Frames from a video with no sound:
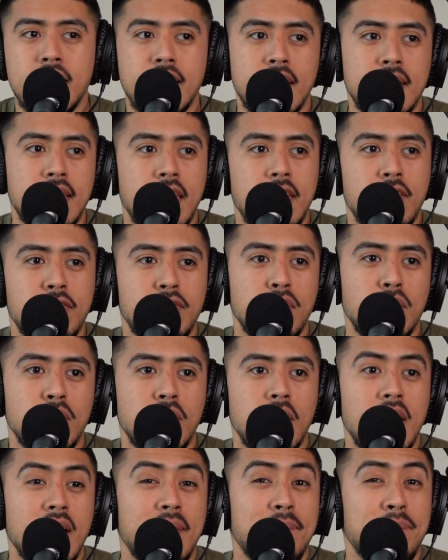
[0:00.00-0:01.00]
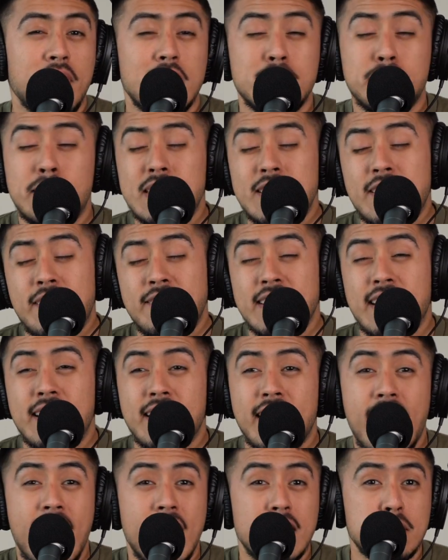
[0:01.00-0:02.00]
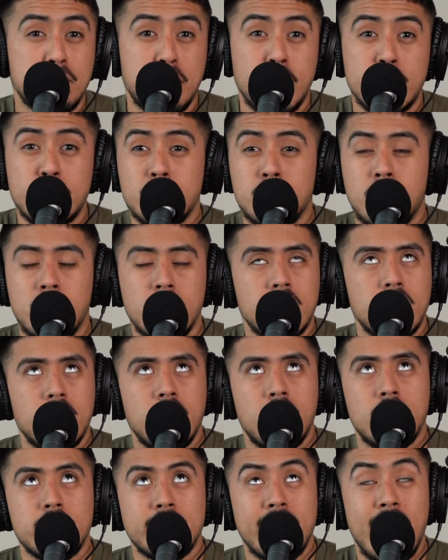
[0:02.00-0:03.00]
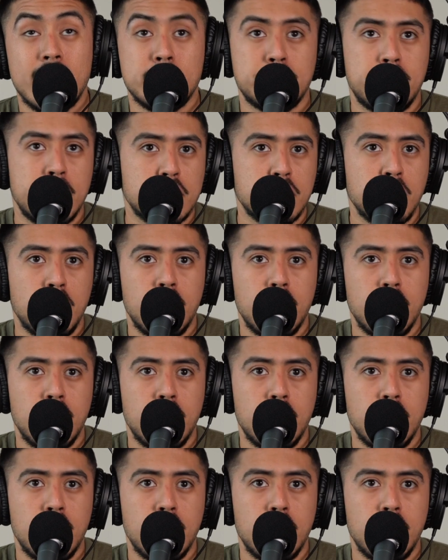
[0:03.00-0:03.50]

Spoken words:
Like especially if you have like a gas pressure